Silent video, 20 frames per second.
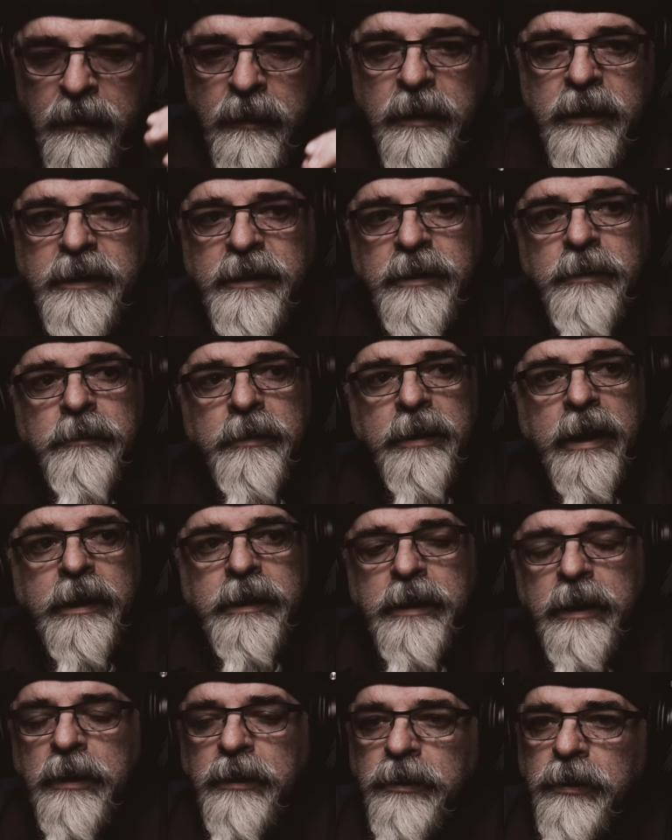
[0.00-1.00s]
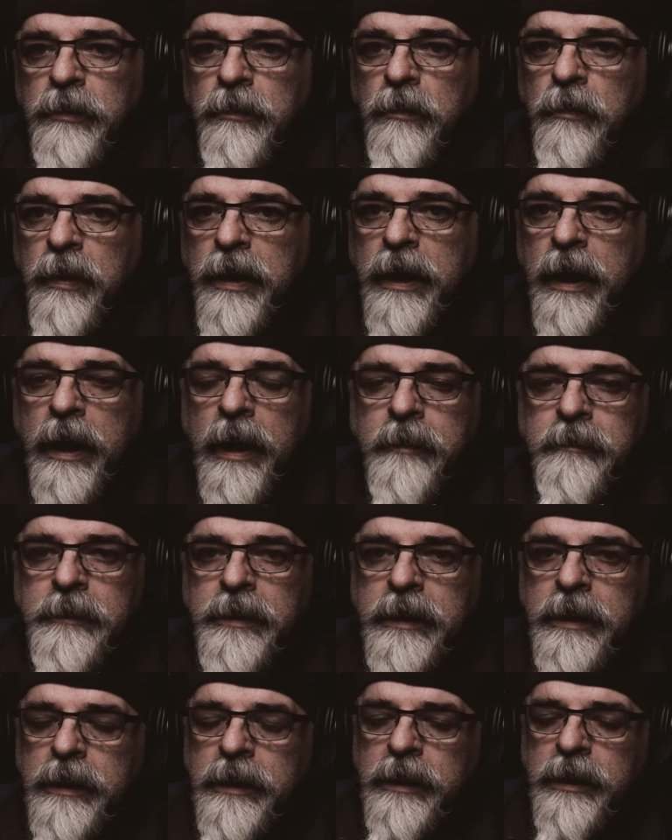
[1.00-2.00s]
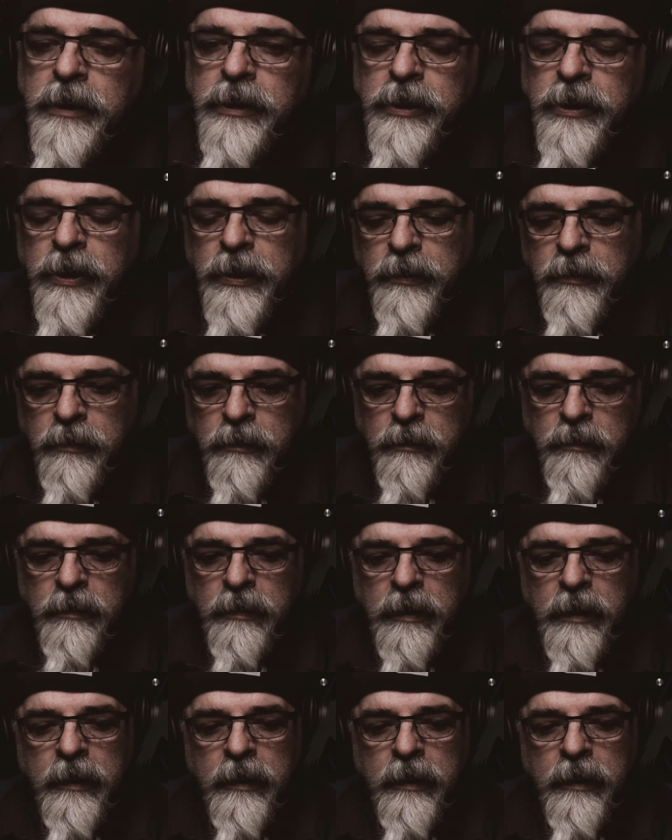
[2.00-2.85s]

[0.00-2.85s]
This is when I tell you what I'm going to do